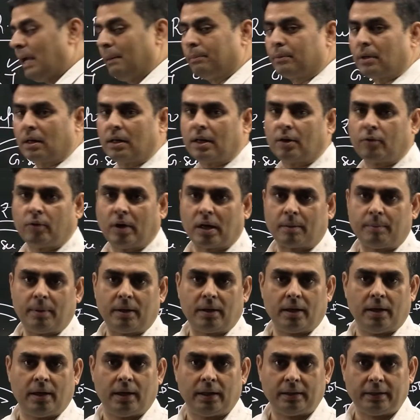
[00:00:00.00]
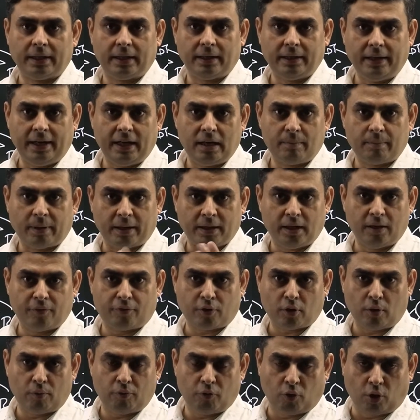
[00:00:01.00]
capital requirement, they need money
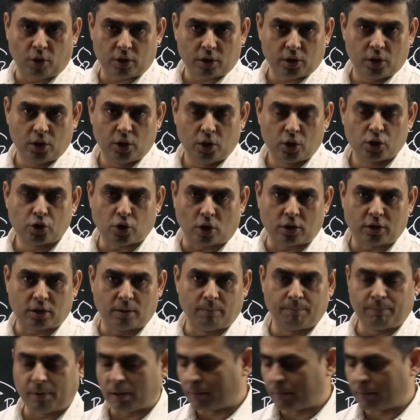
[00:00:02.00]
from what? Short-term